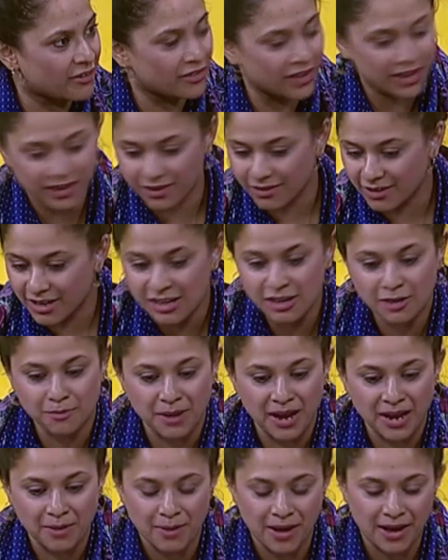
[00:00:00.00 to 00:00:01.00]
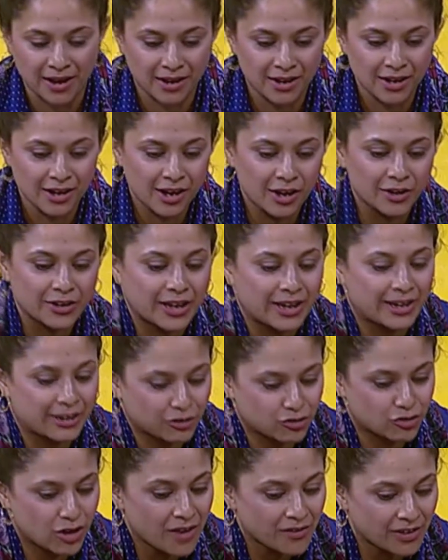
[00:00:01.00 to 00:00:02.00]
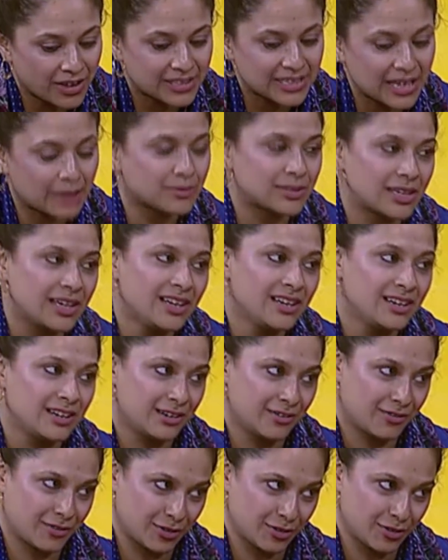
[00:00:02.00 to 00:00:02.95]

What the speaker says: and then in your backpack. Okay, travel adapter, of